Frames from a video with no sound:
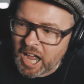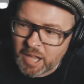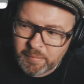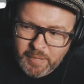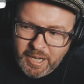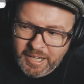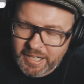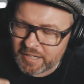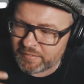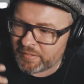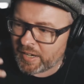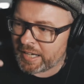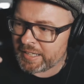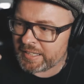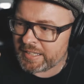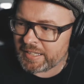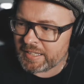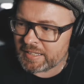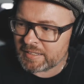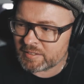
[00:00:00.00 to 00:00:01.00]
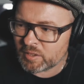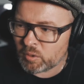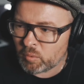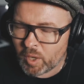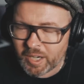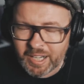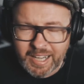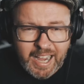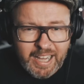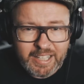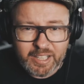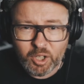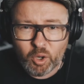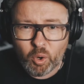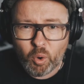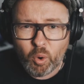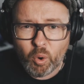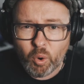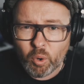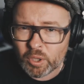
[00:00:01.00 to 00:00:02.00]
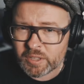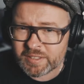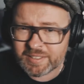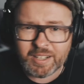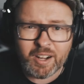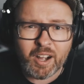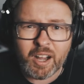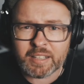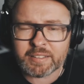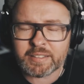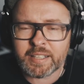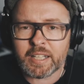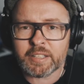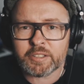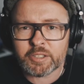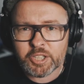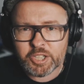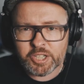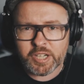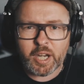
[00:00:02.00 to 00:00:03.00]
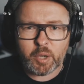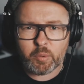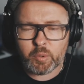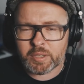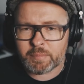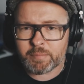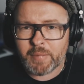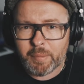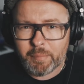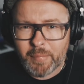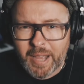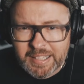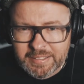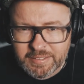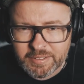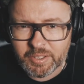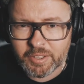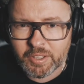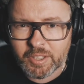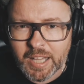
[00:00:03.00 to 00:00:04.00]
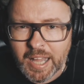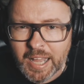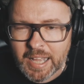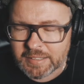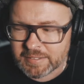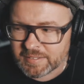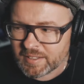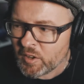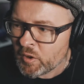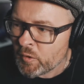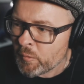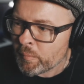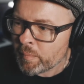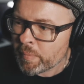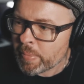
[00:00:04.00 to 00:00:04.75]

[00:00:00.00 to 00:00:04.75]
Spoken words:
I might have ideas on what kind of course content to share with my masterclass.